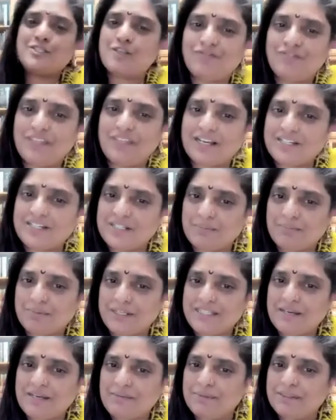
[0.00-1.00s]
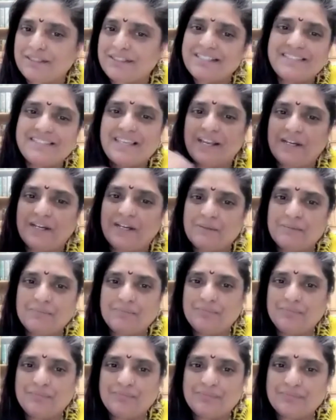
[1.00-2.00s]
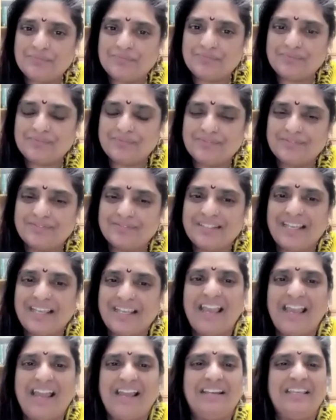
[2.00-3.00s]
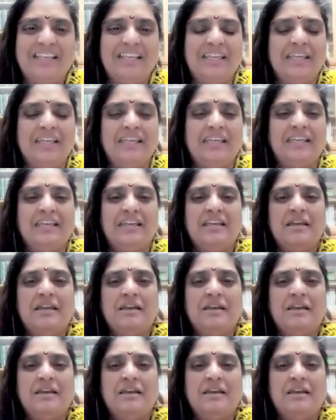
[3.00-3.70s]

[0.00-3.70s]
off Daksha Prajapati's head. And he